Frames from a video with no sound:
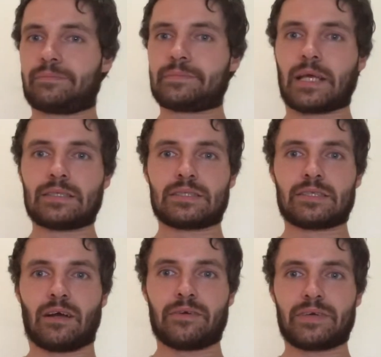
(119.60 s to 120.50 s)
let's
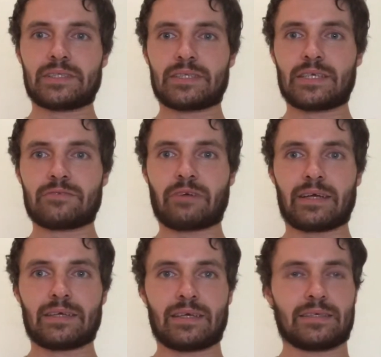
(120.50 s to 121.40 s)
dive into these
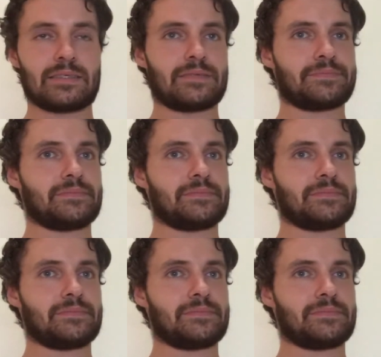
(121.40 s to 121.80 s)
rankings.